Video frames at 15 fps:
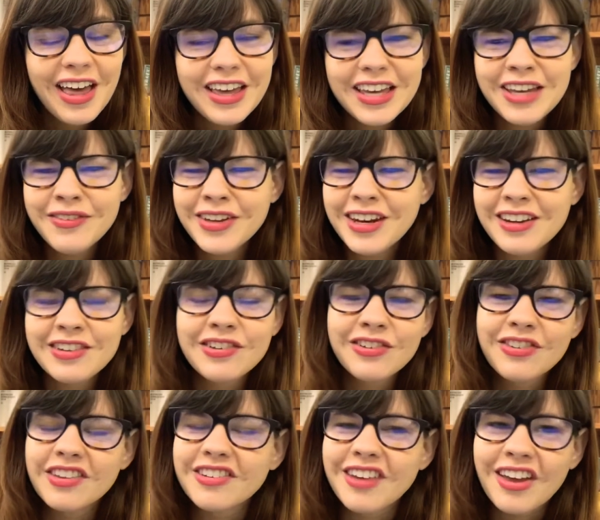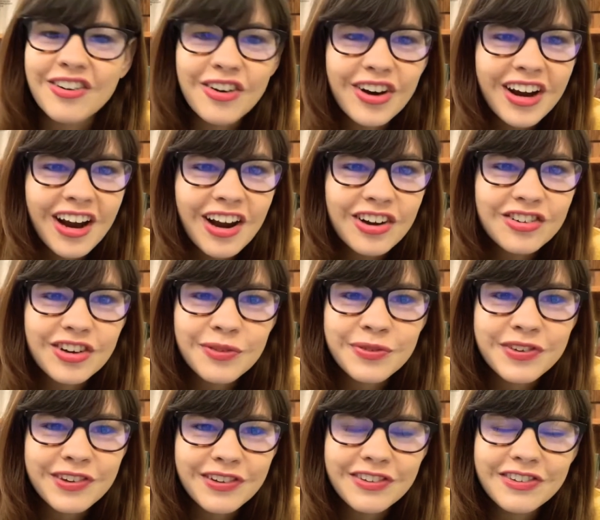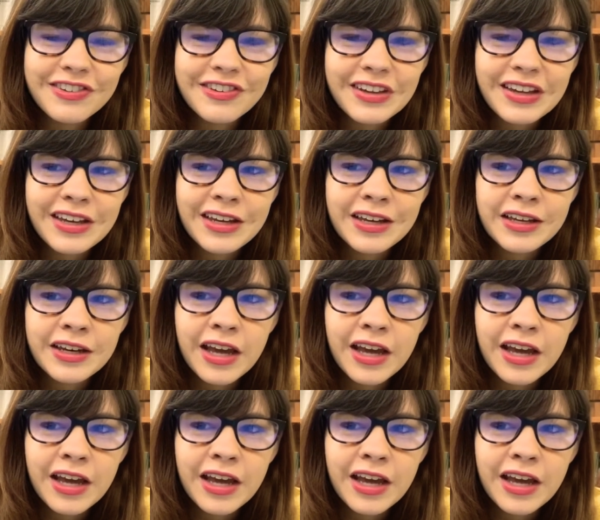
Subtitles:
even at just the tender age of 16.